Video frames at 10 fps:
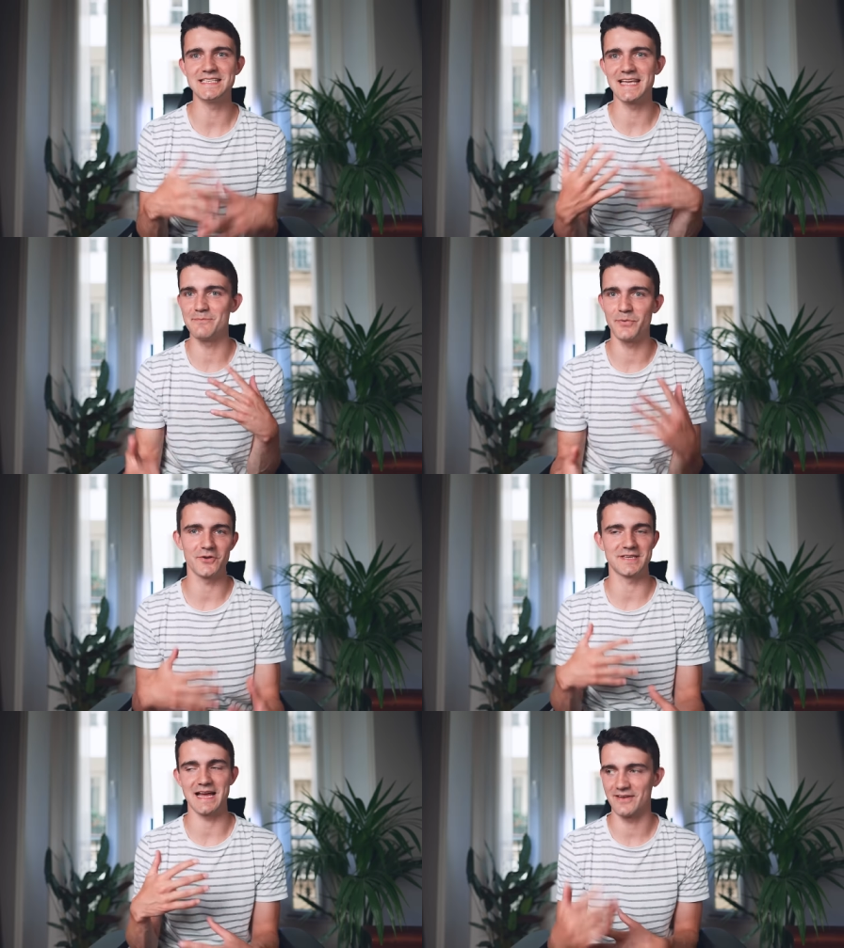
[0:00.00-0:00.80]
to get
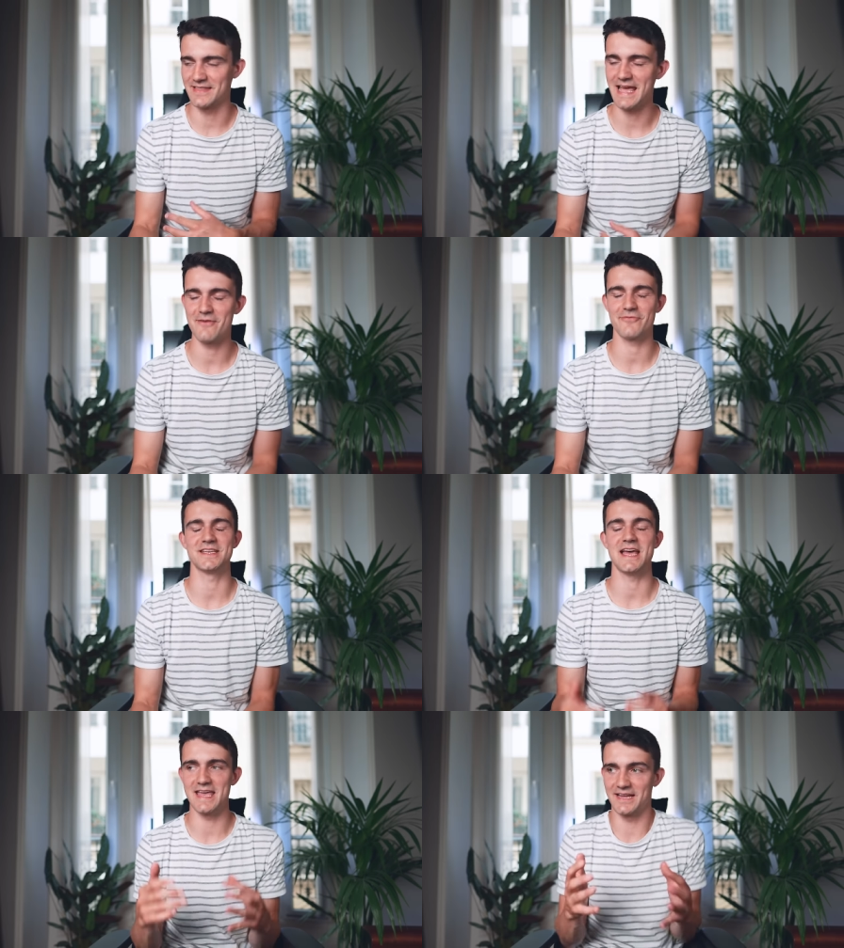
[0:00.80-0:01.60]
bogged down in the
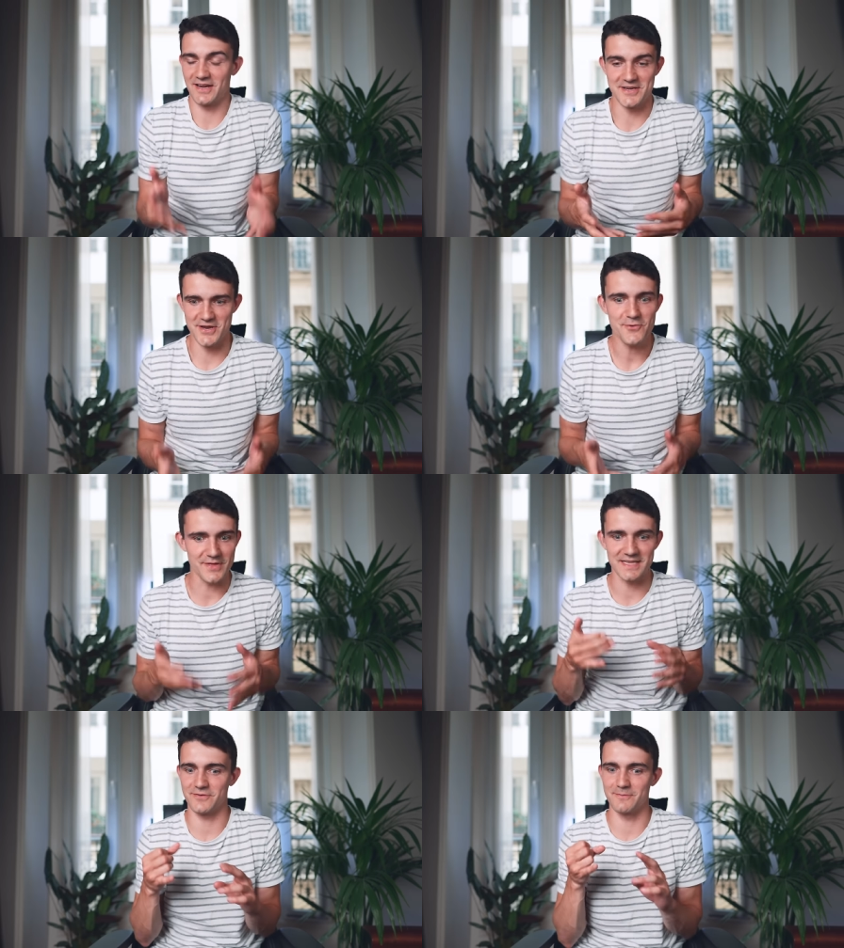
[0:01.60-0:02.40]
everyday, and I know
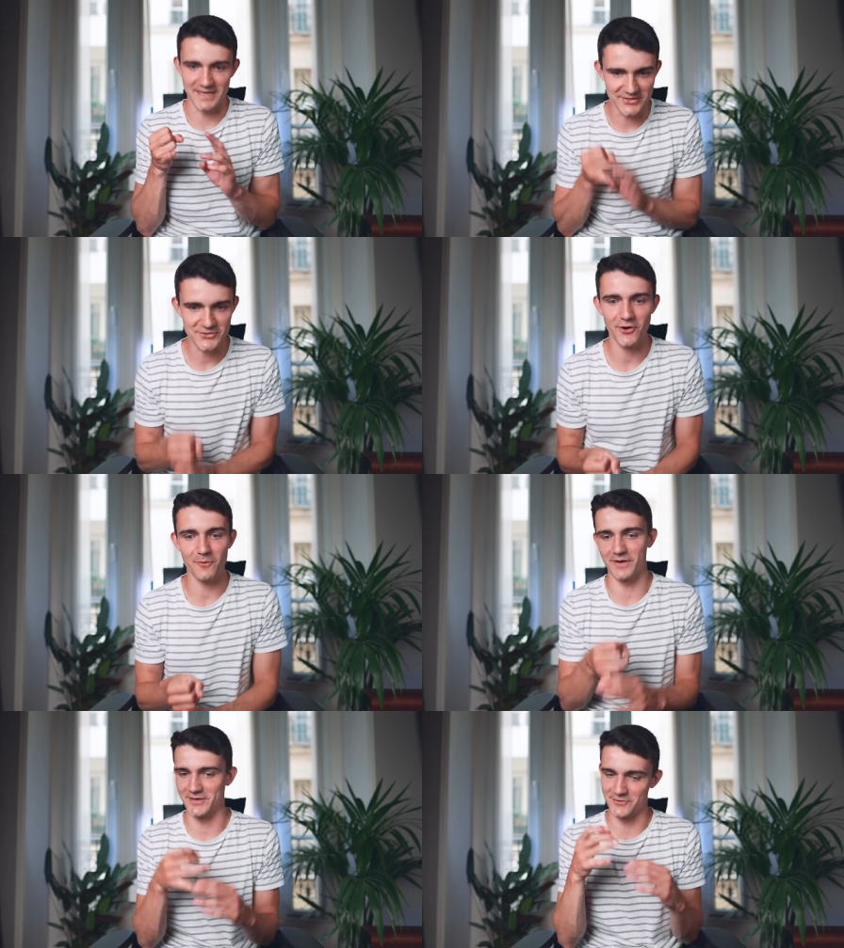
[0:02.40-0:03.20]
this from my
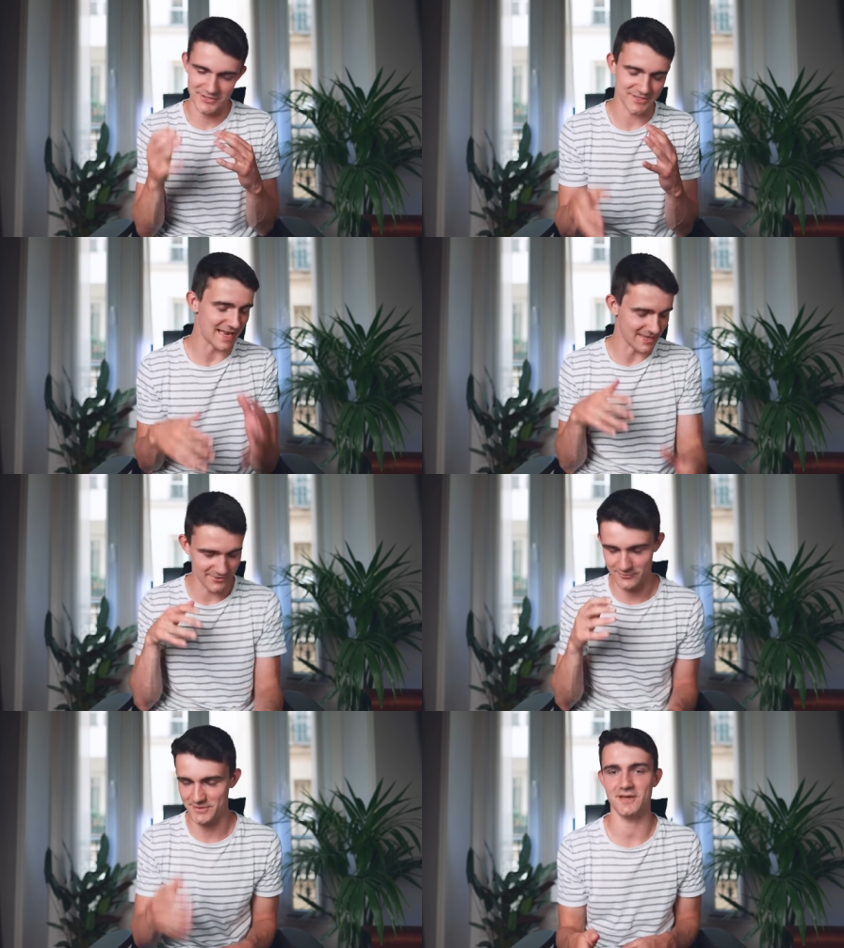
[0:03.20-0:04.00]
job when you're just getting
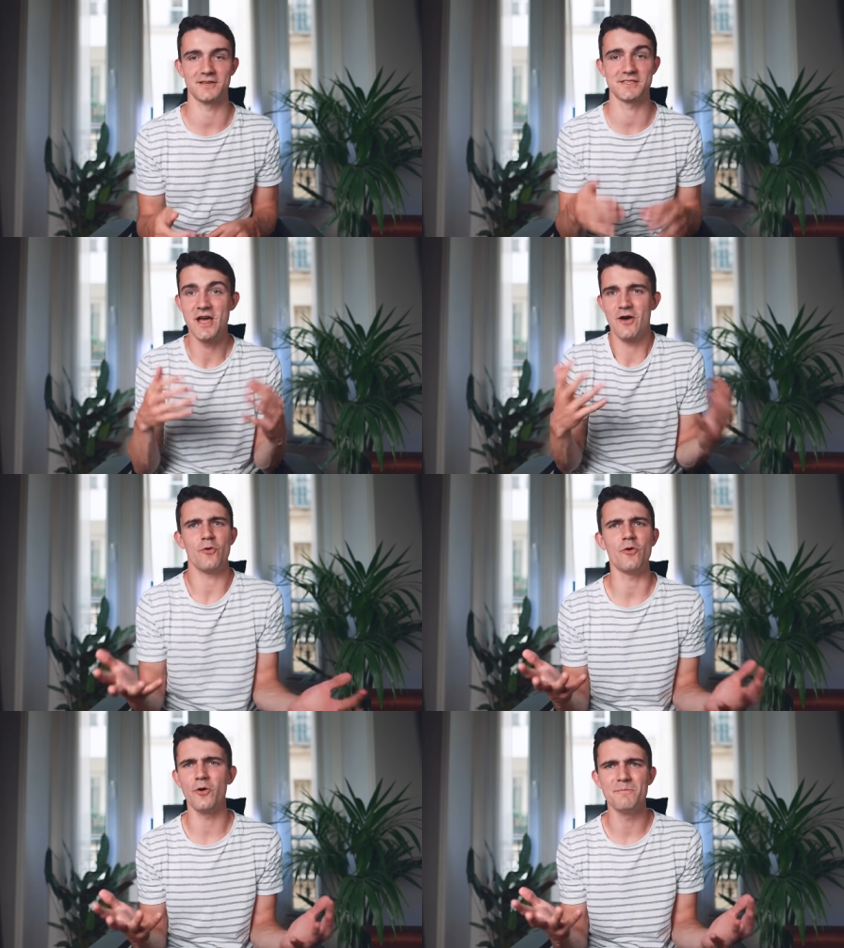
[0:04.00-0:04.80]
through tasks,
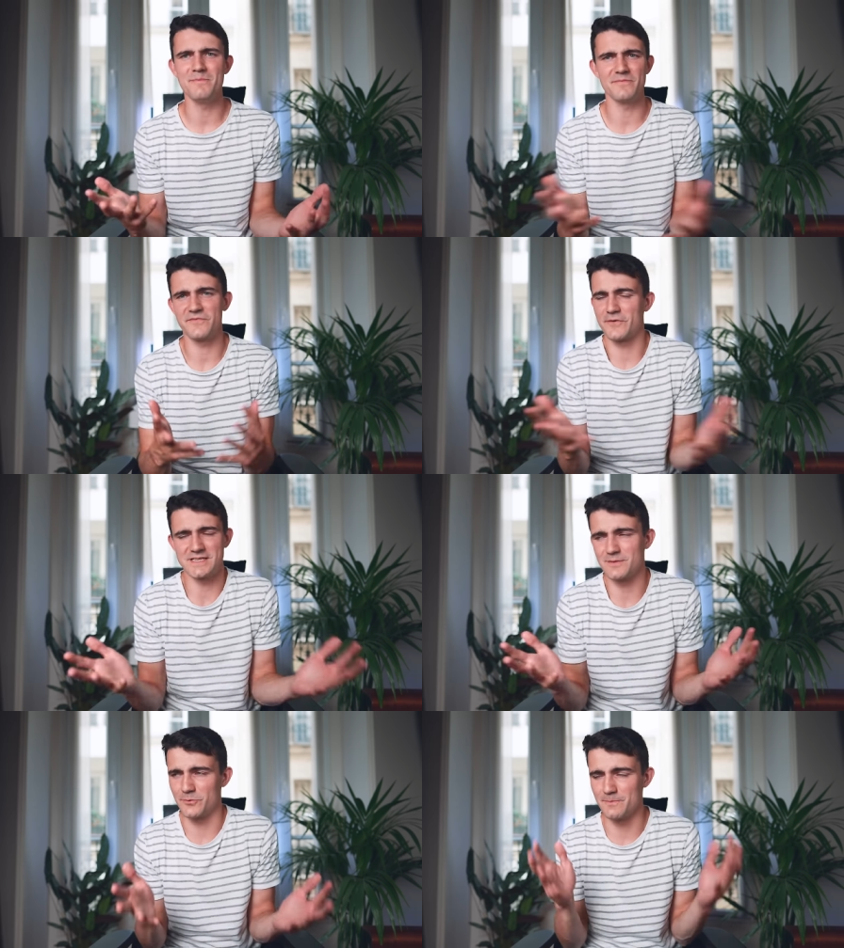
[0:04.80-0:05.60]
or on, for
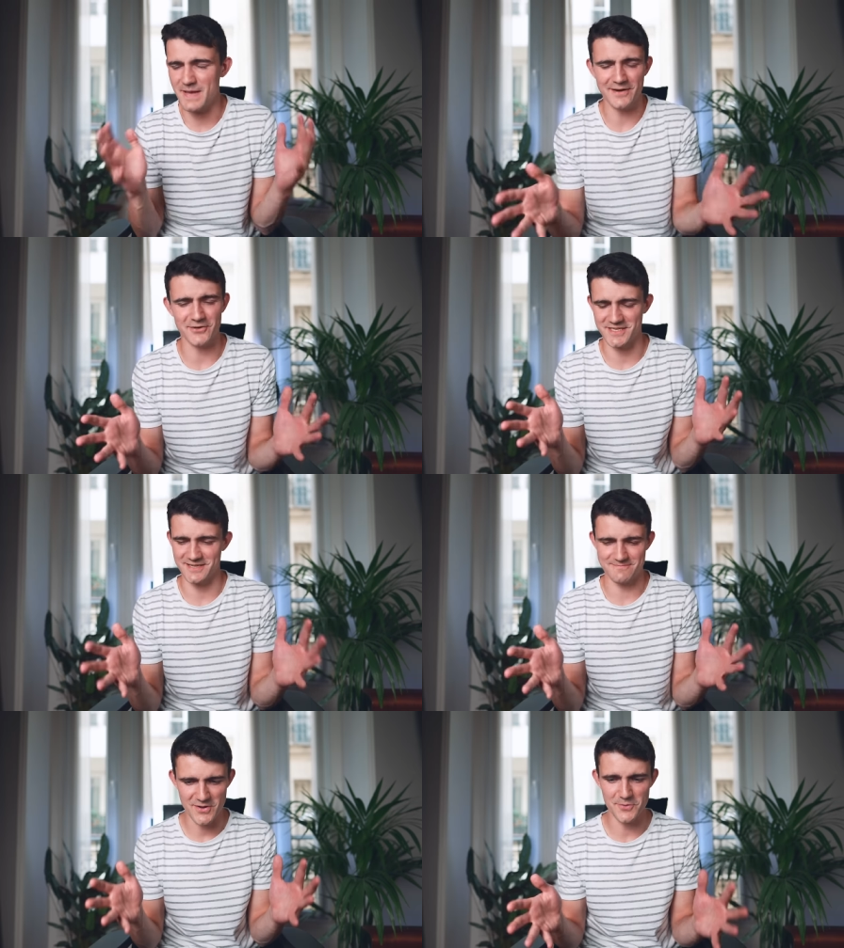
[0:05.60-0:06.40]
example, Menos at
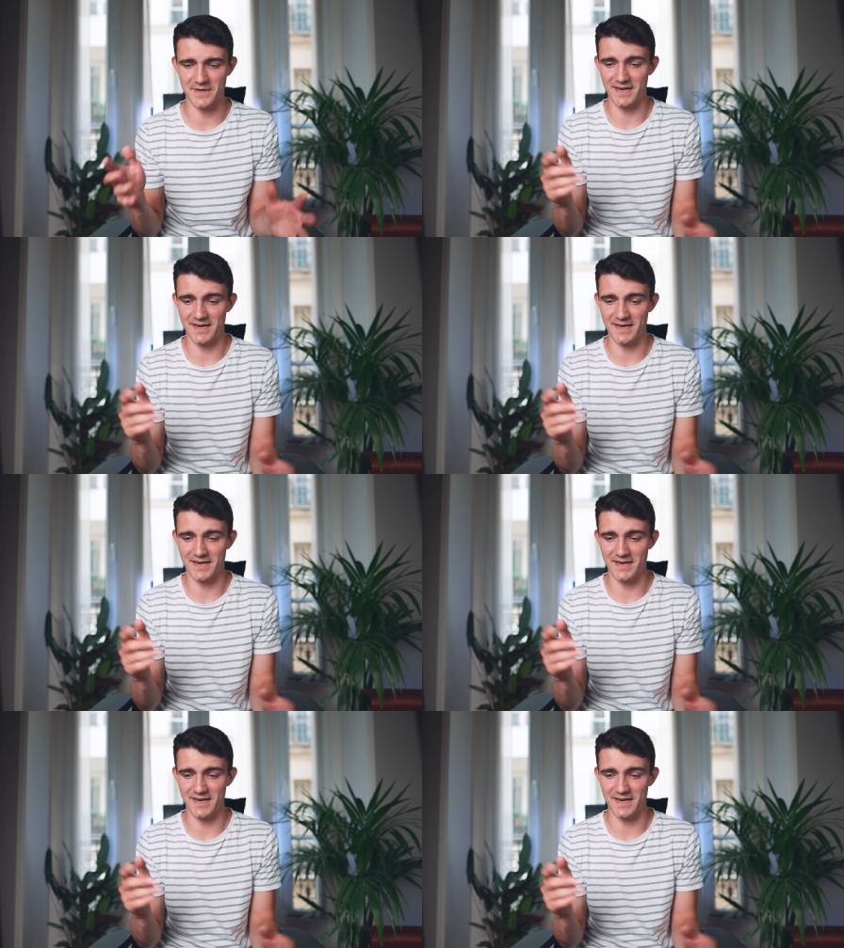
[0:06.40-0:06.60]
the moment.